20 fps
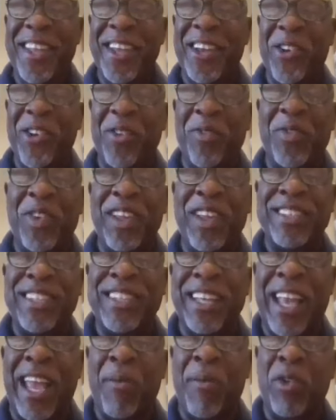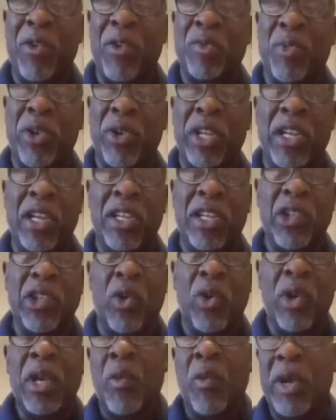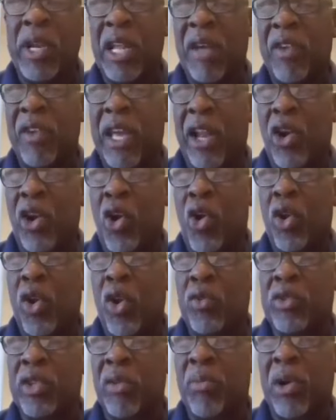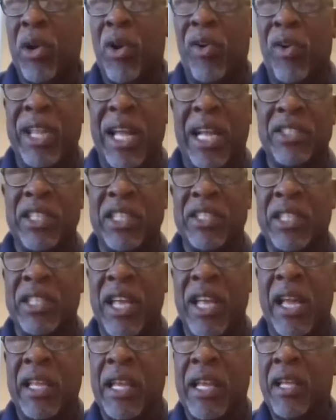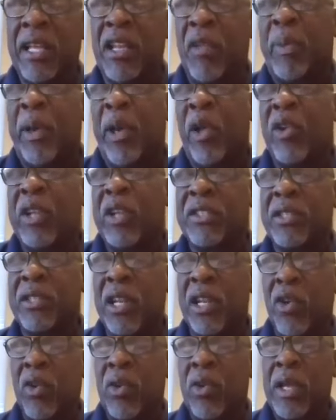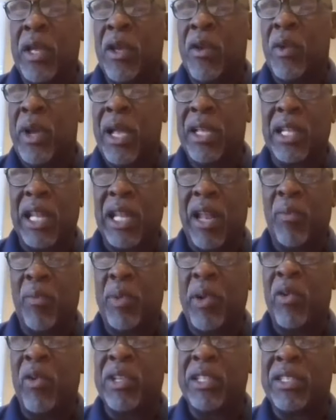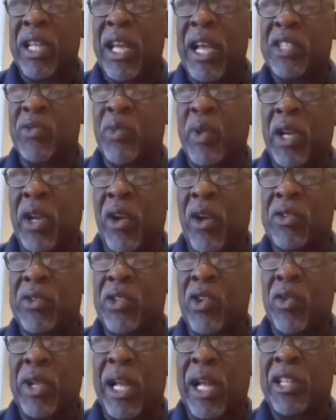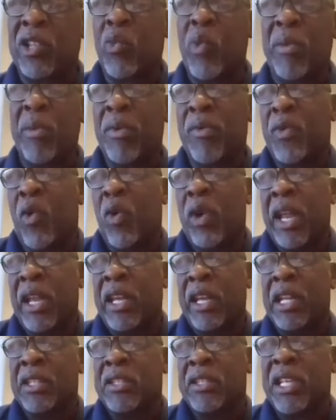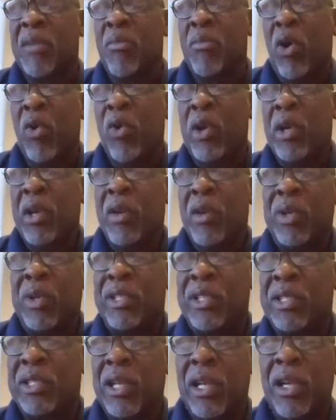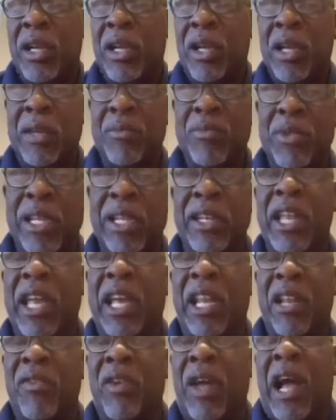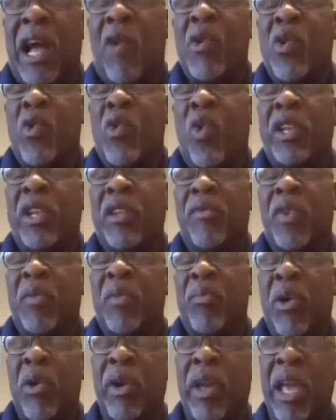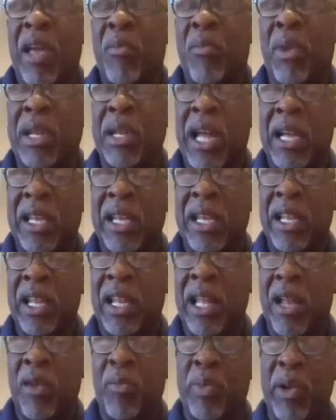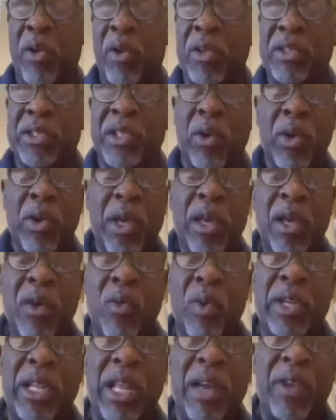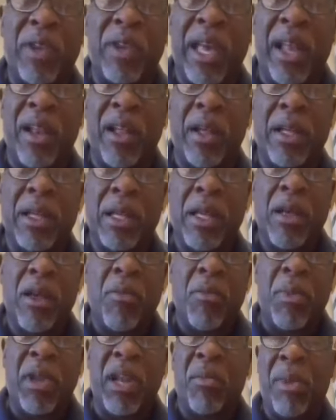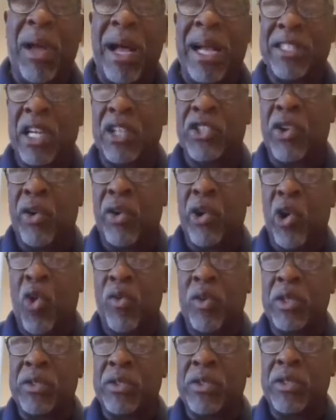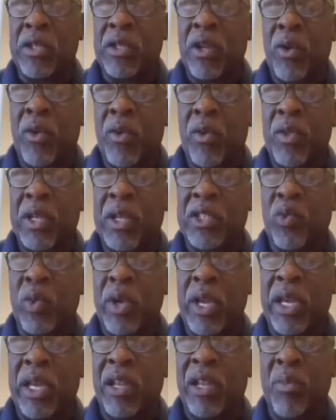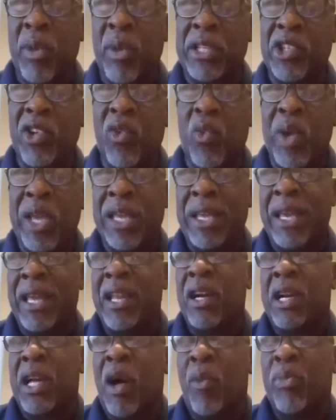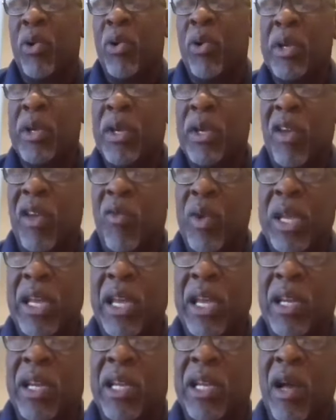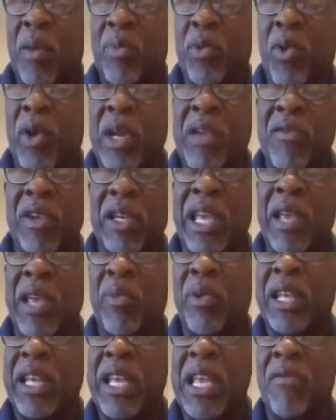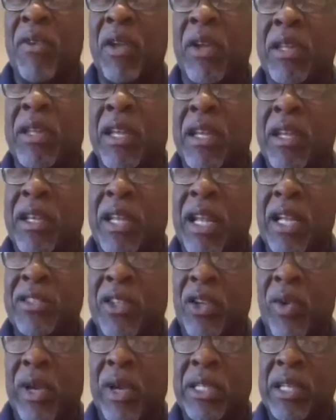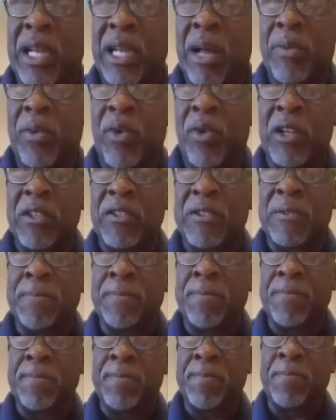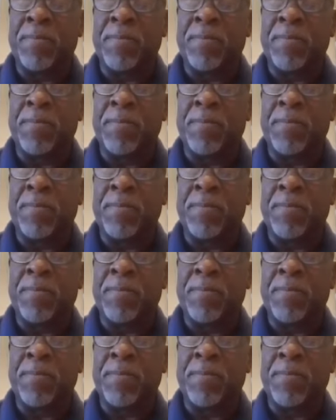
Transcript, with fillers: they're going to finish the game on us pretty good. So we definitely got to hold on to the ball, and not just that, the penalties. You know, had a lot of penalties last week, also not the week before that against SEMO, which is uh, indicative of how we won the football game by not getting a lot of penalties. So we definitely got to minimize our turnovers, you know, this week and make sure we can get a couple. If we can get a couple or even keep it even, that's a great job for us.